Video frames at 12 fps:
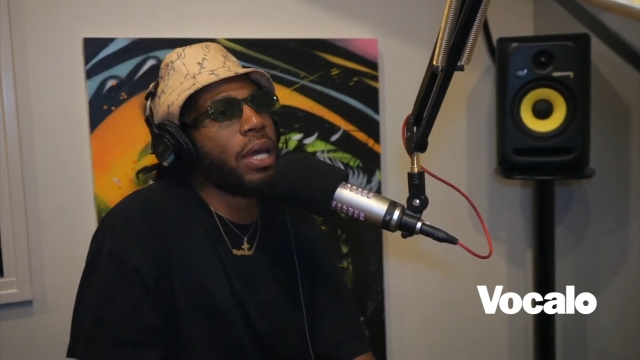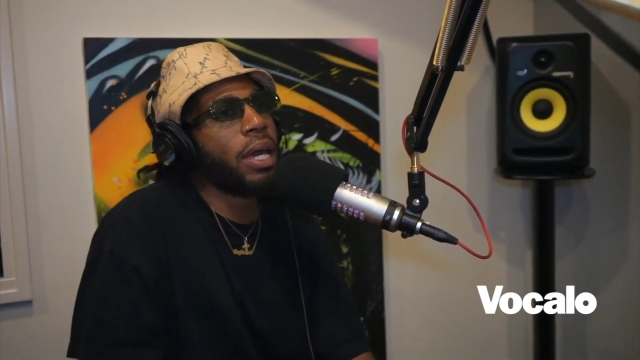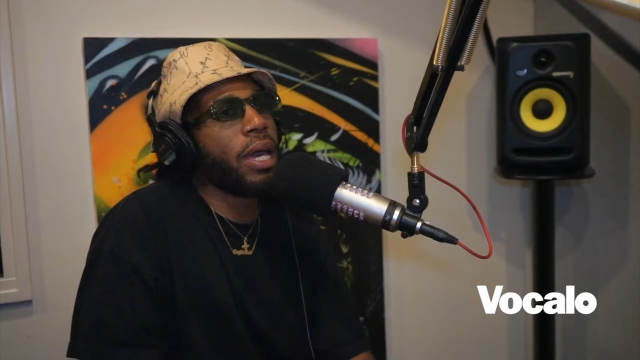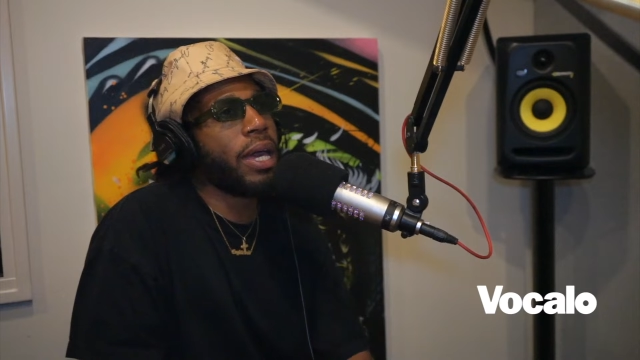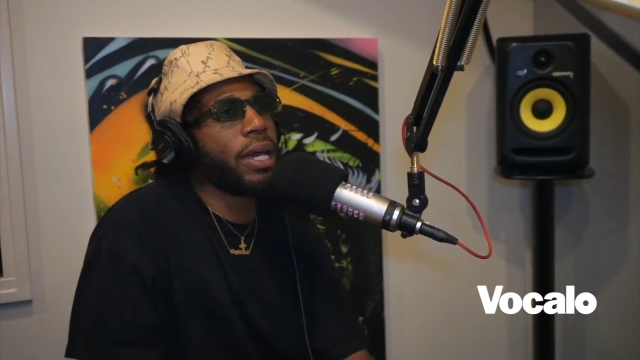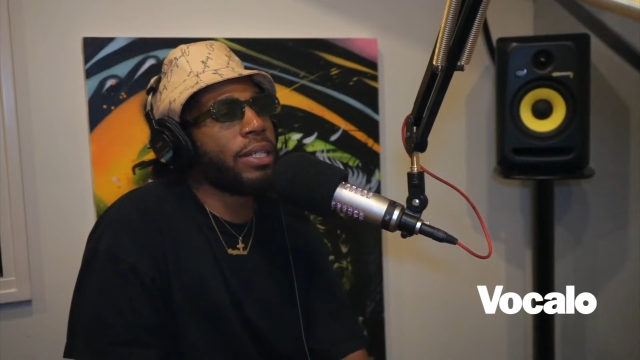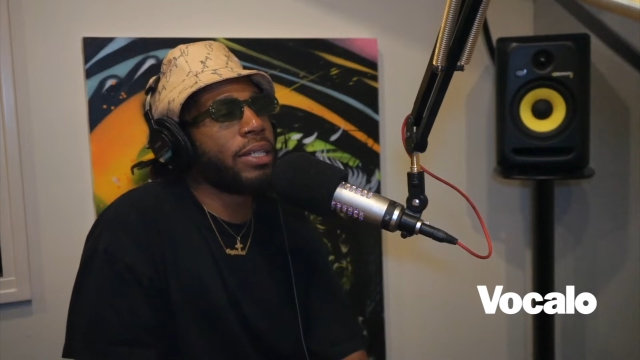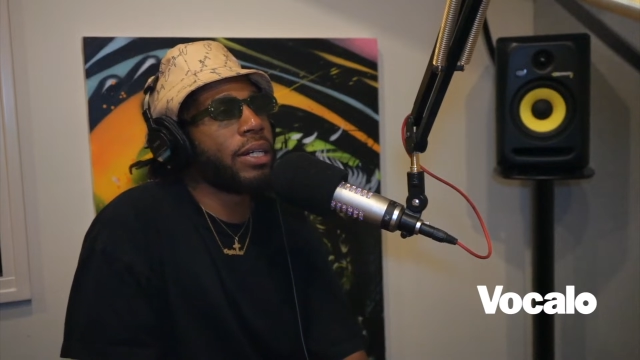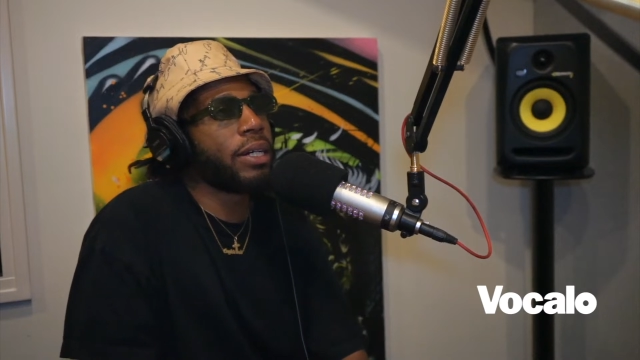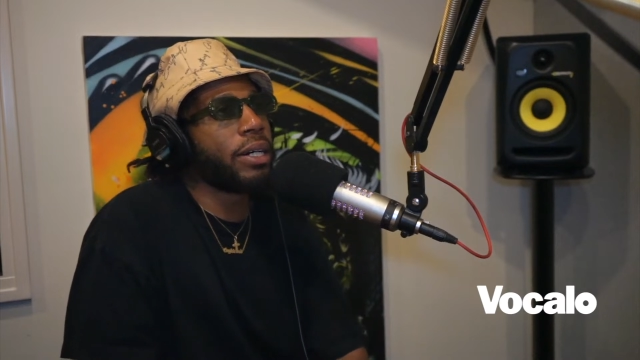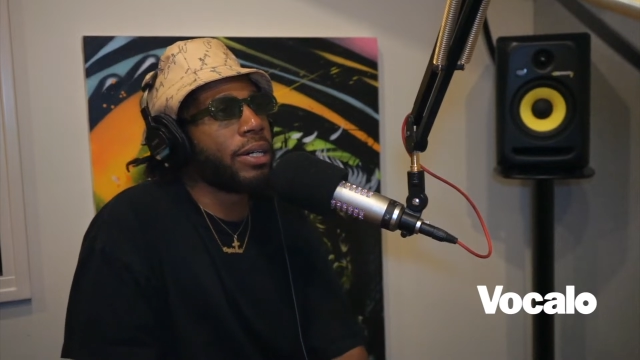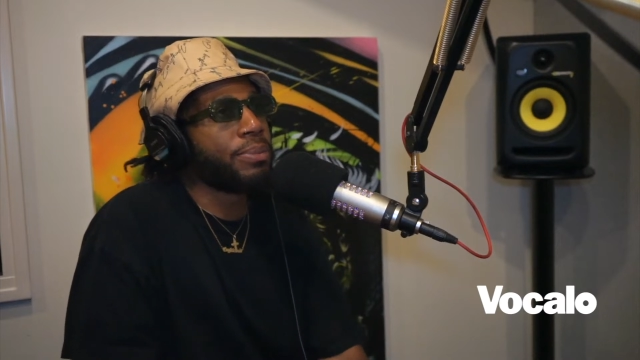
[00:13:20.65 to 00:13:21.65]

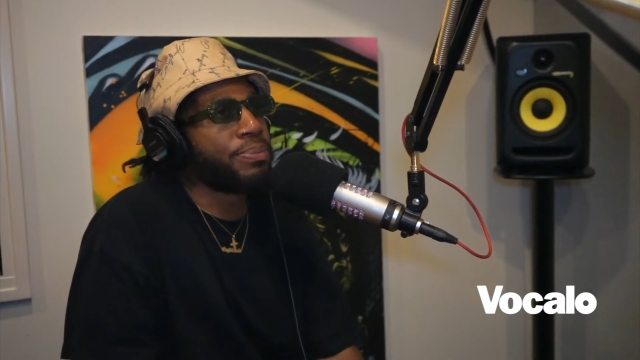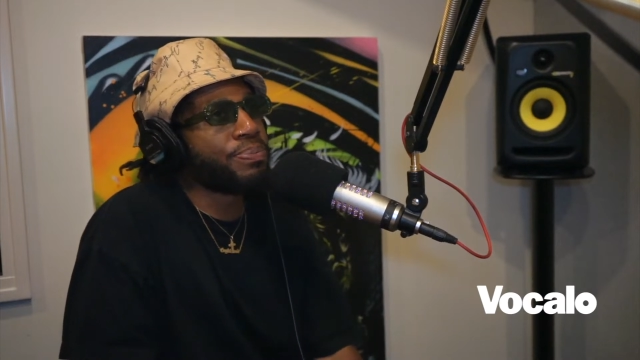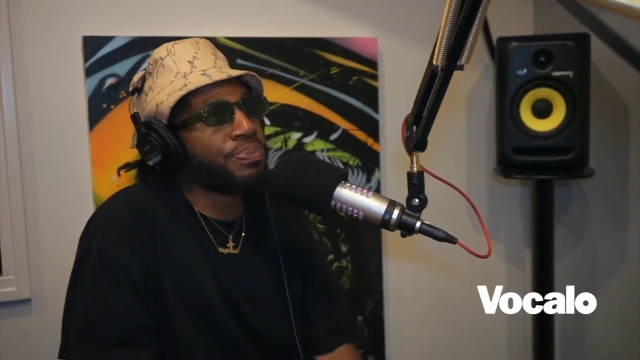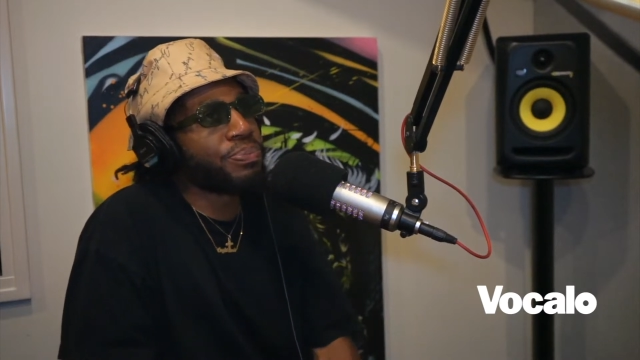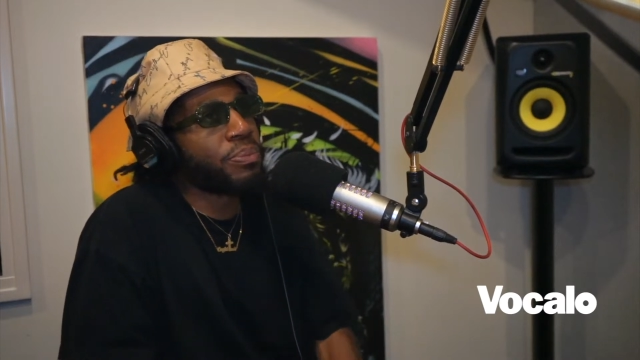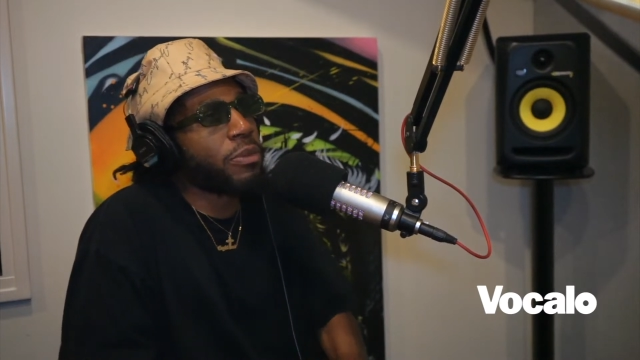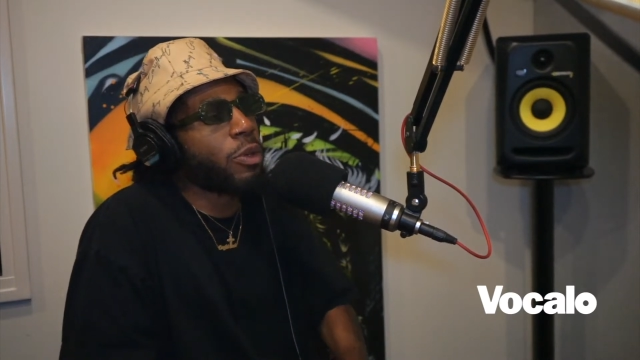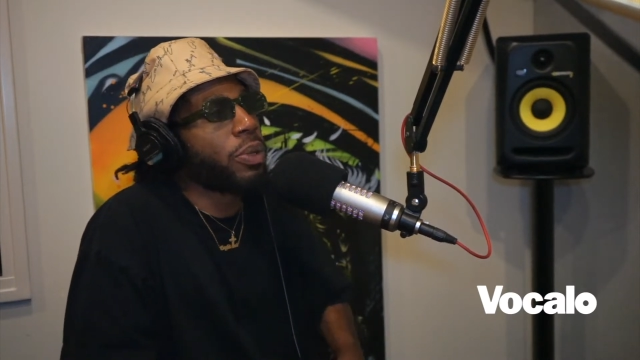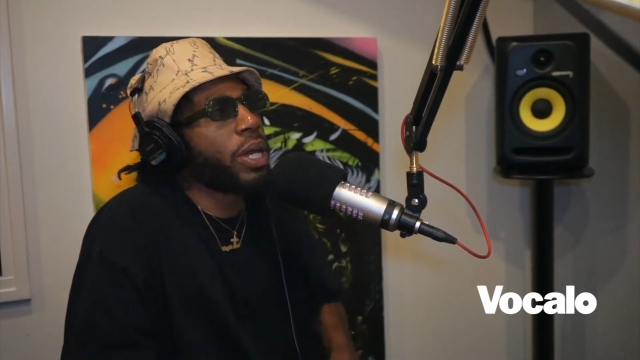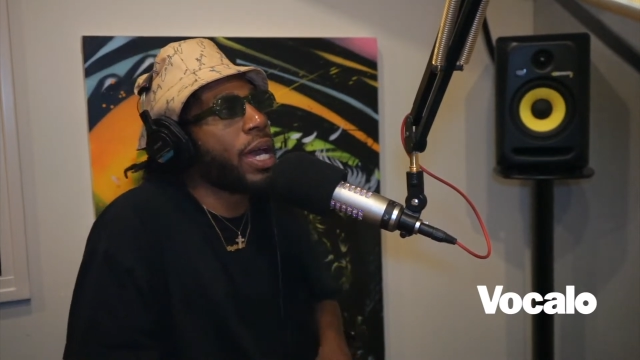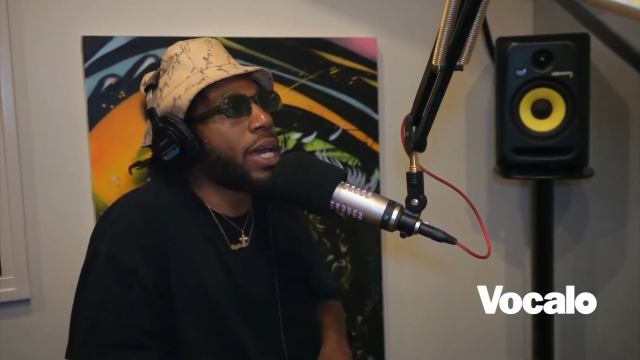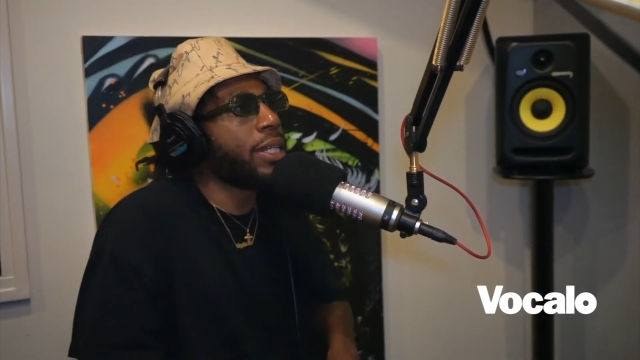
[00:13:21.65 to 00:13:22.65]
and we
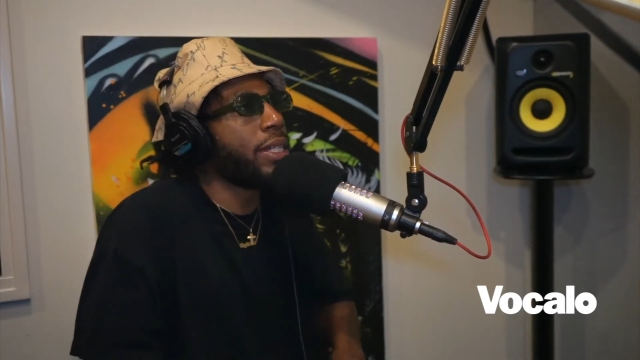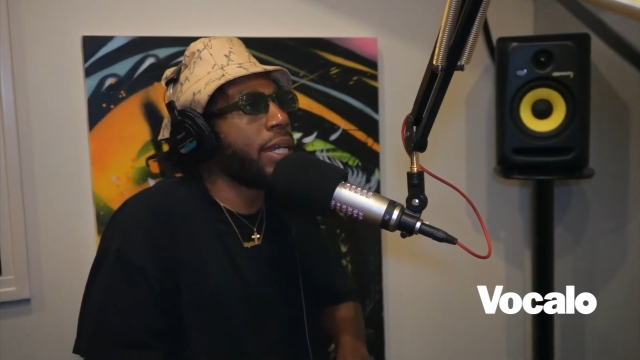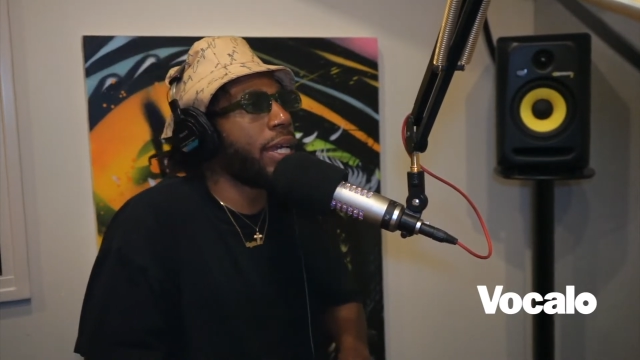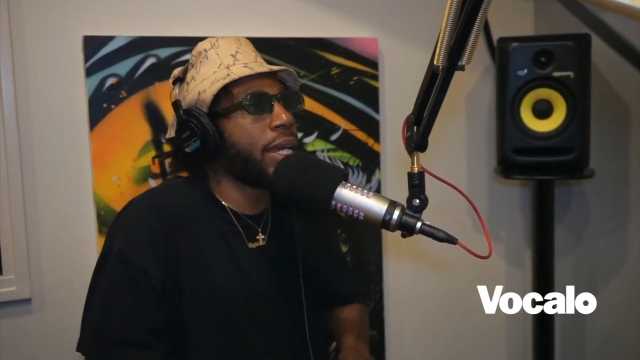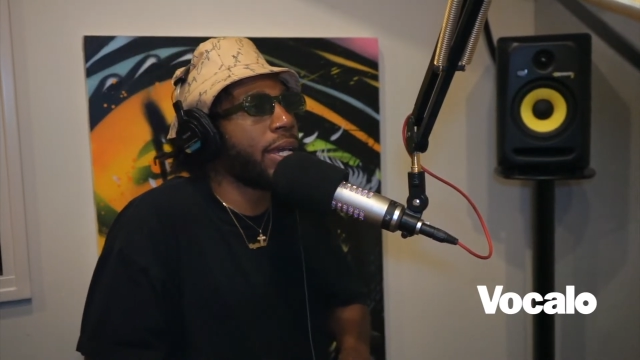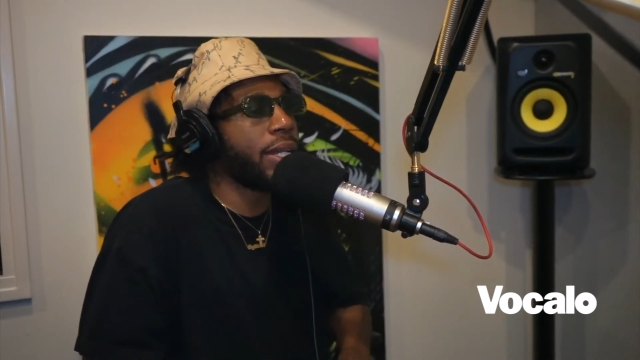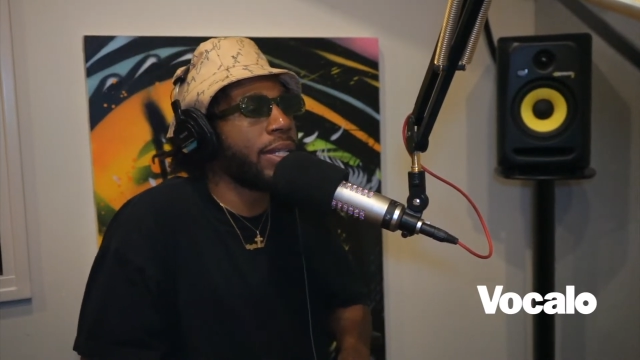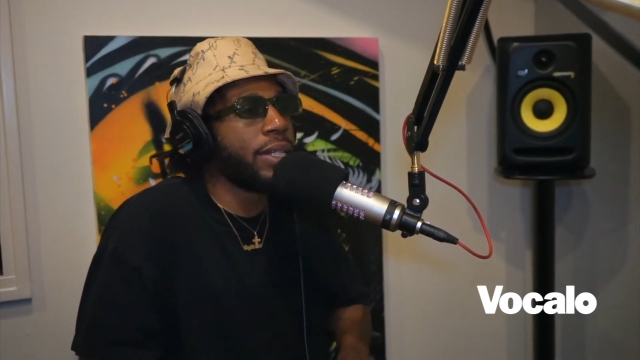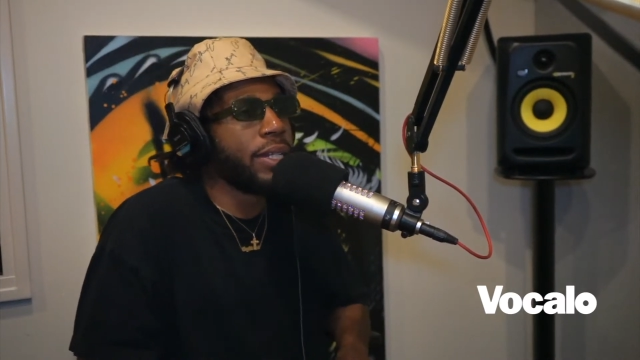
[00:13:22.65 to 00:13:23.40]
had did